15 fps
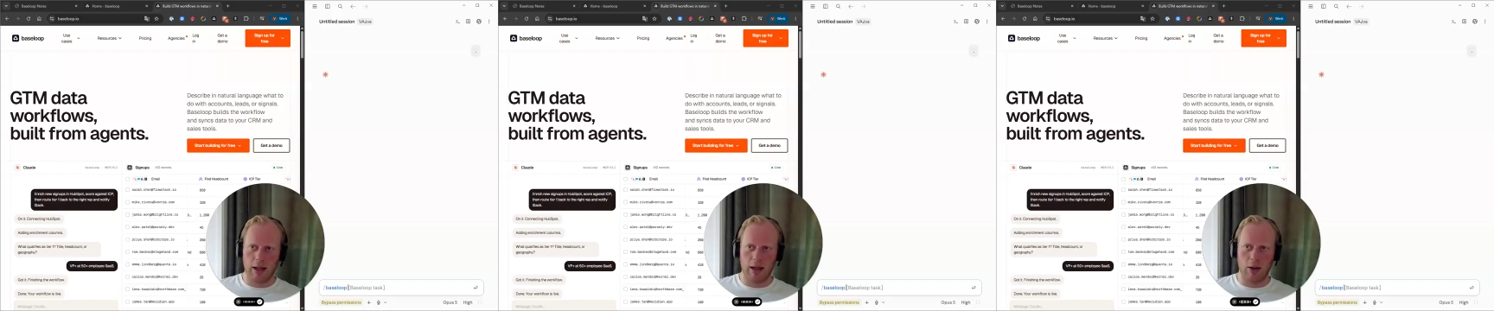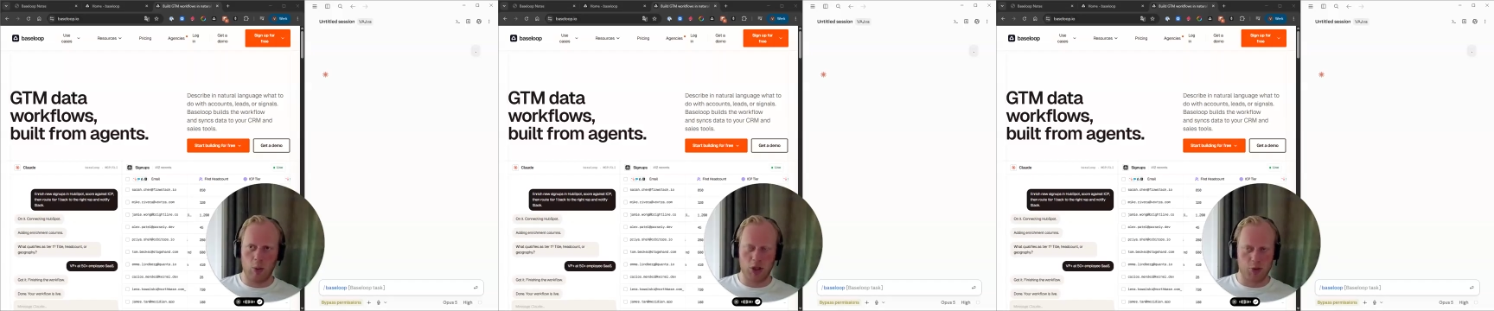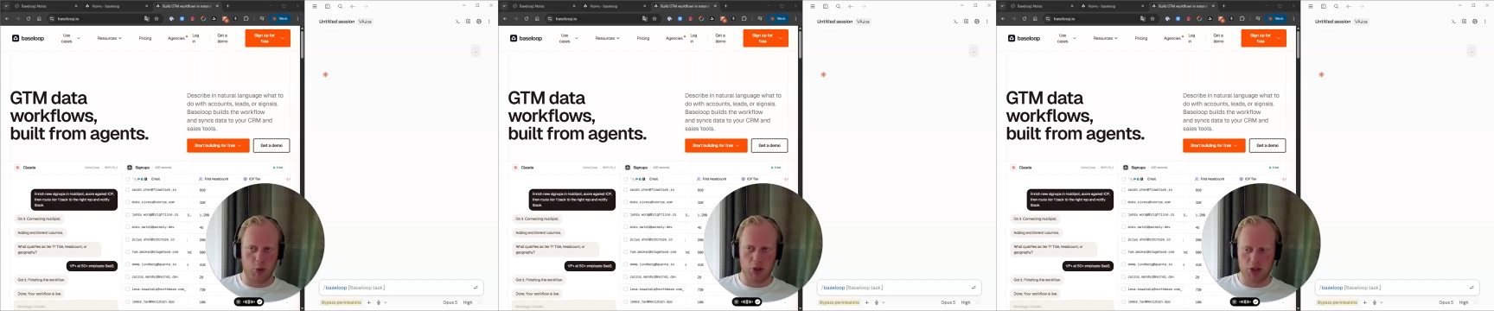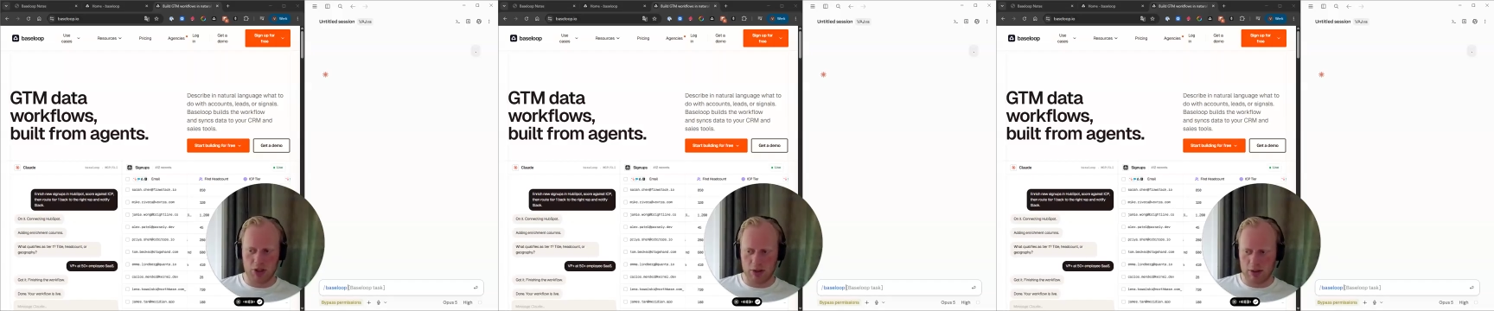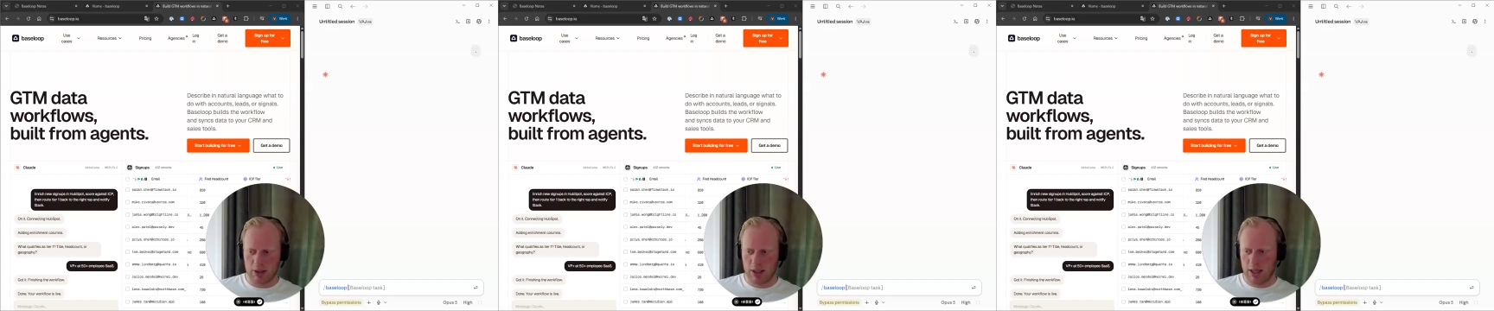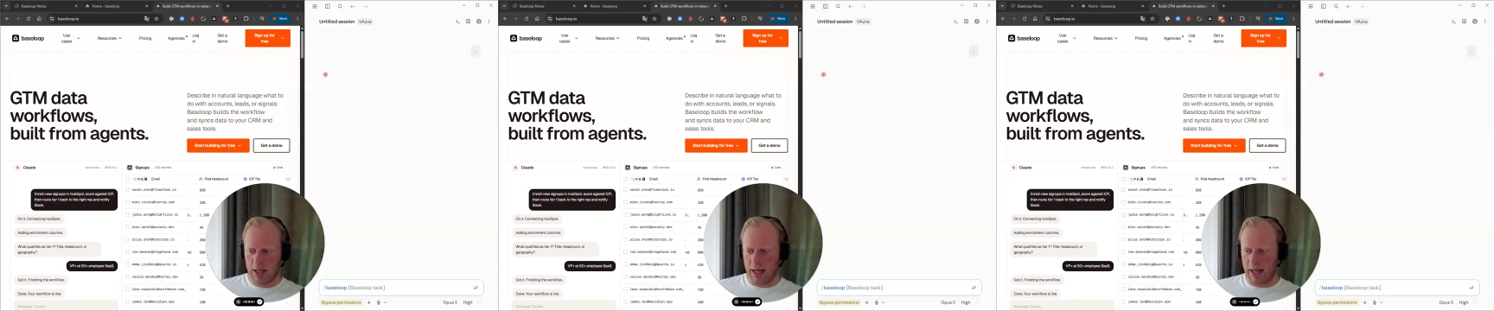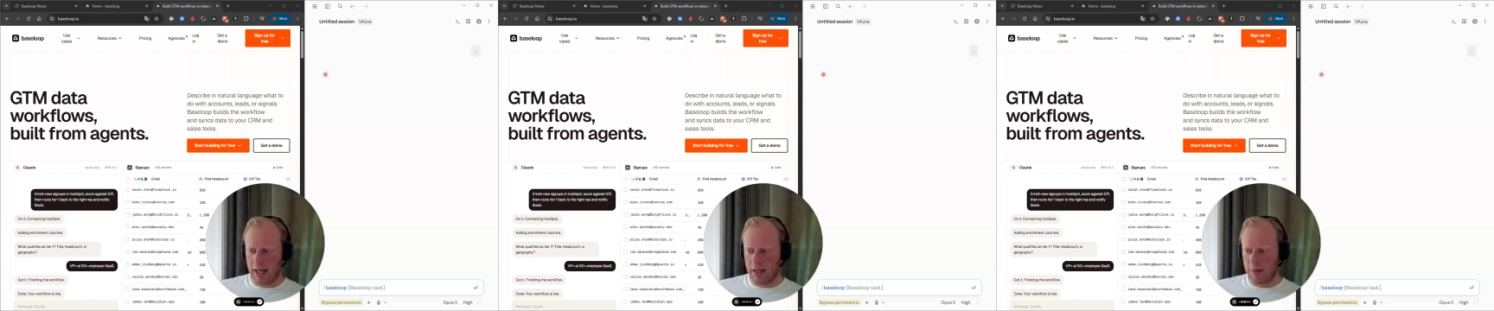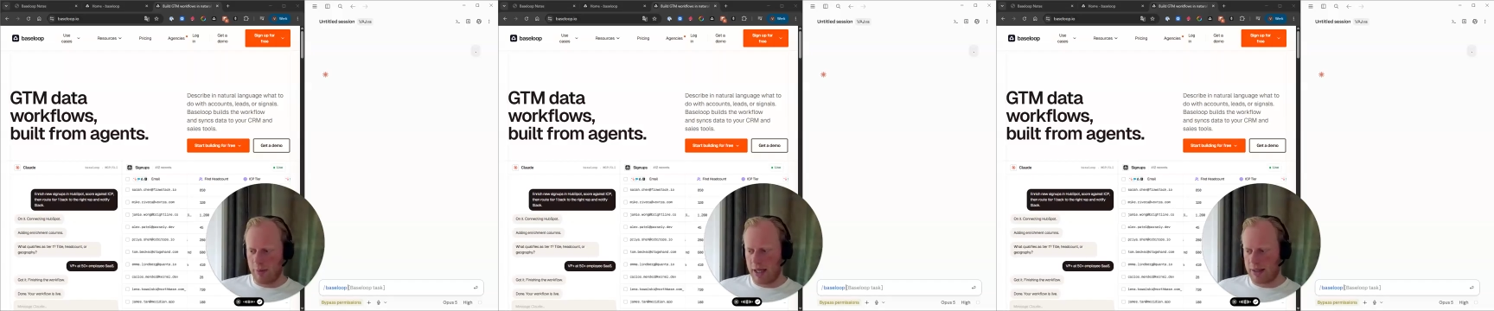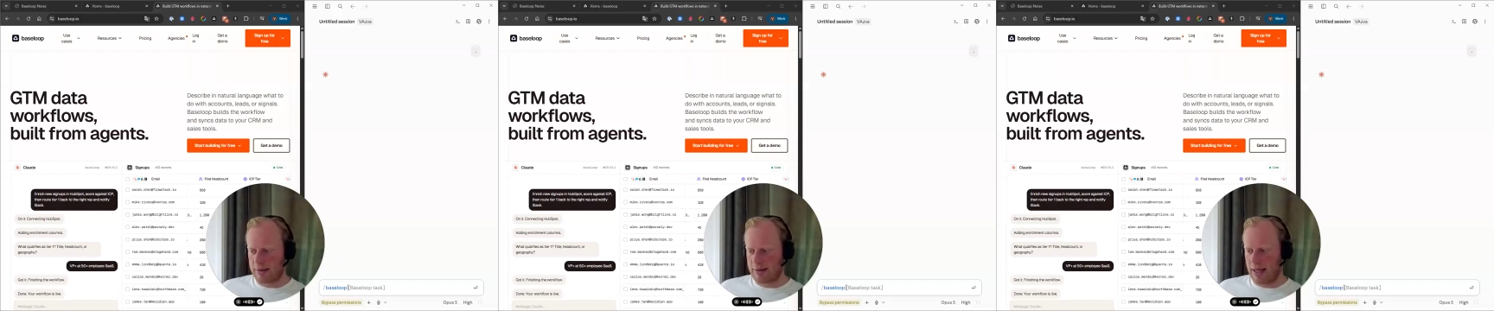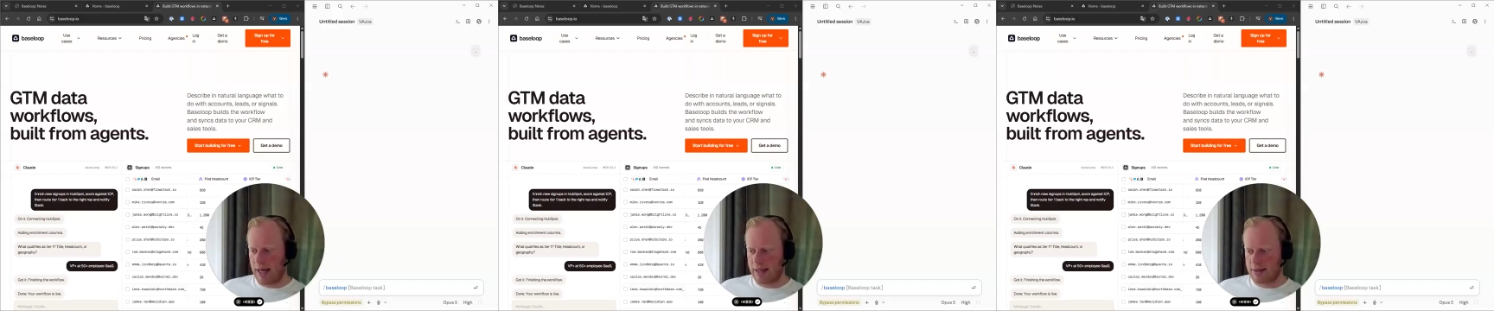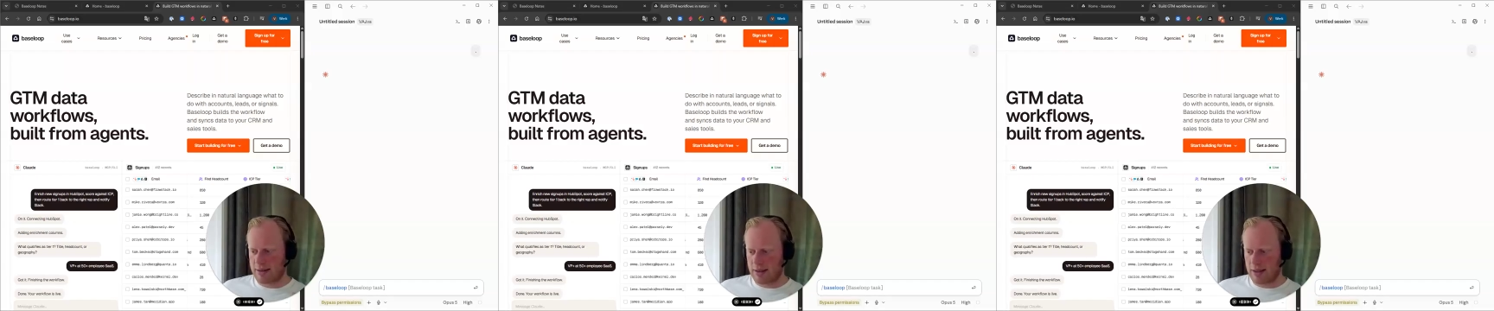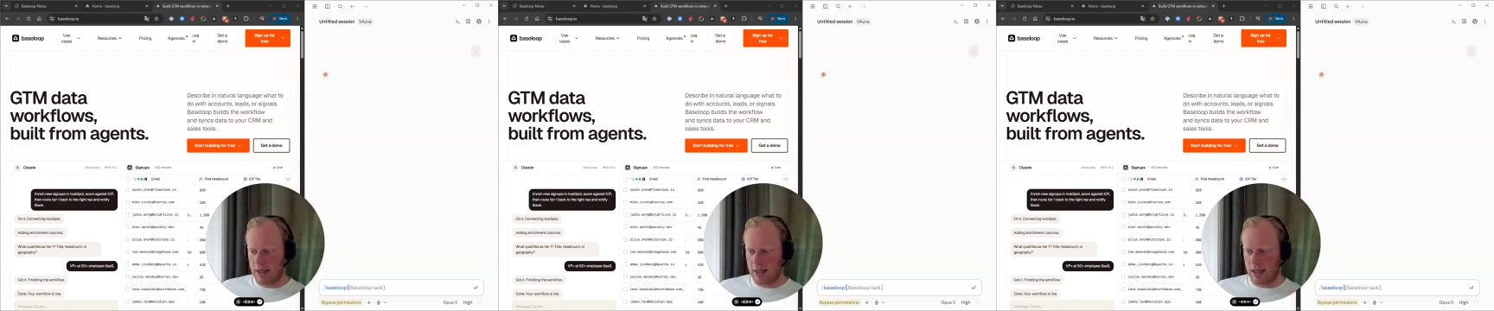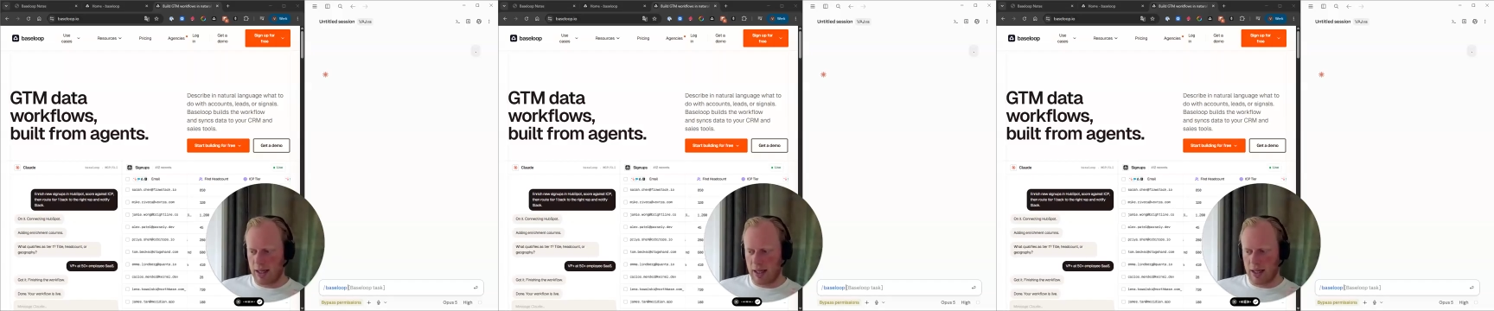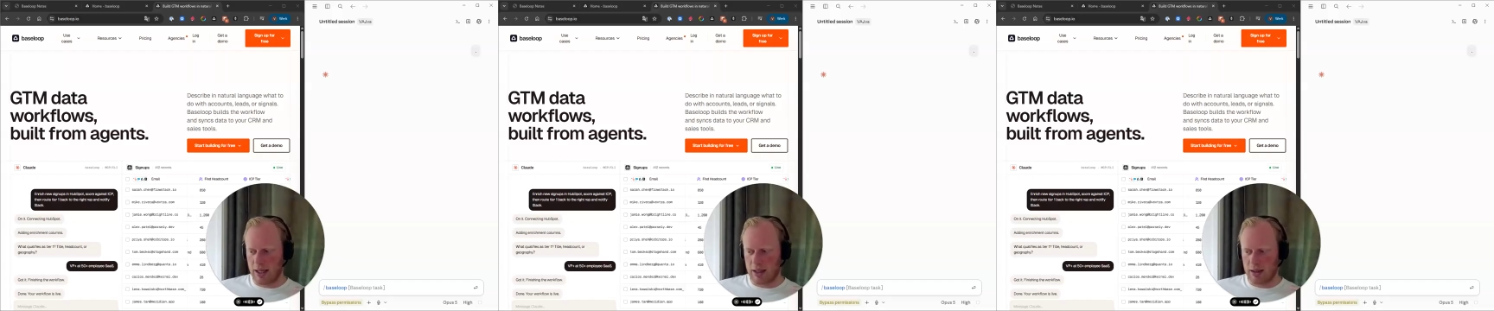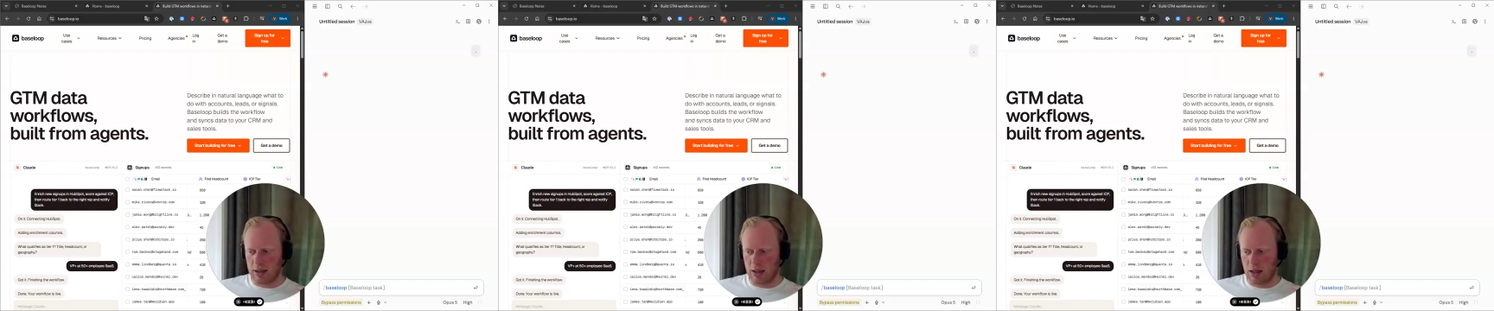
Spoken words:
which person, and make a task in